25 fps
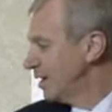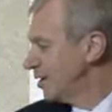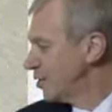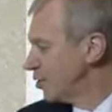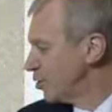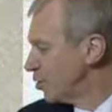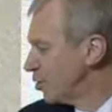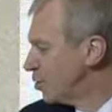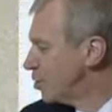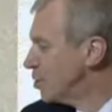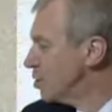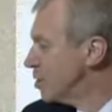
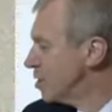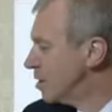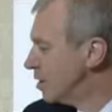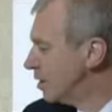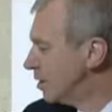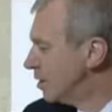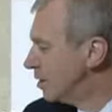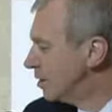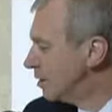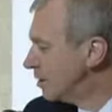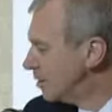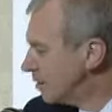to
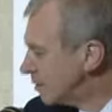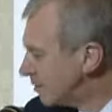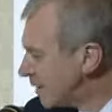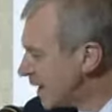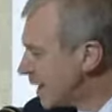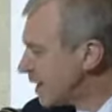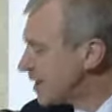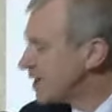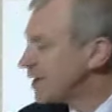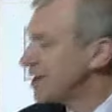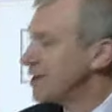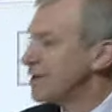
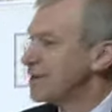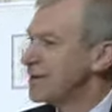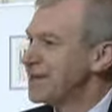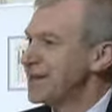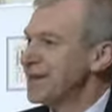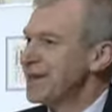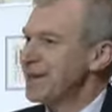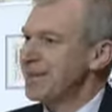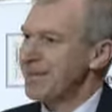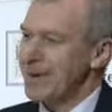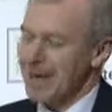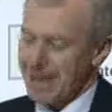very
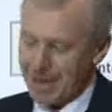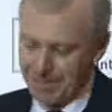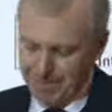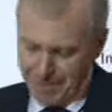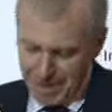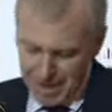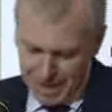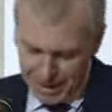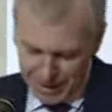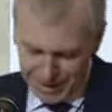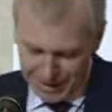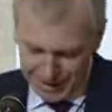sincerely, Madam
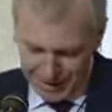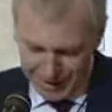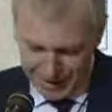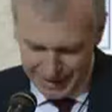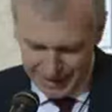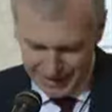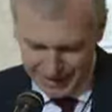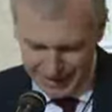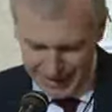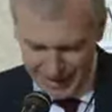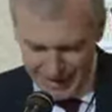Minister,